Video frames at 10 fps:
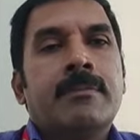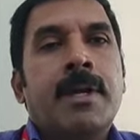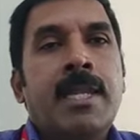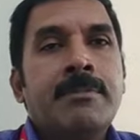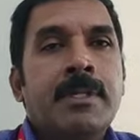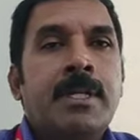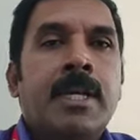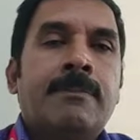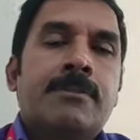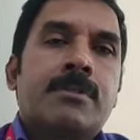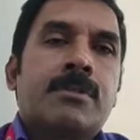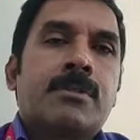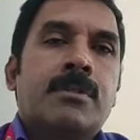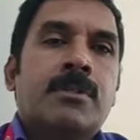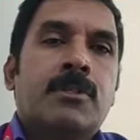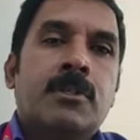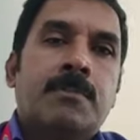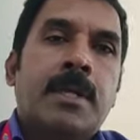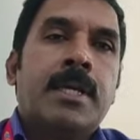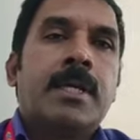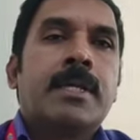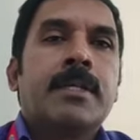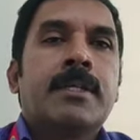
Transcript: management games, role play,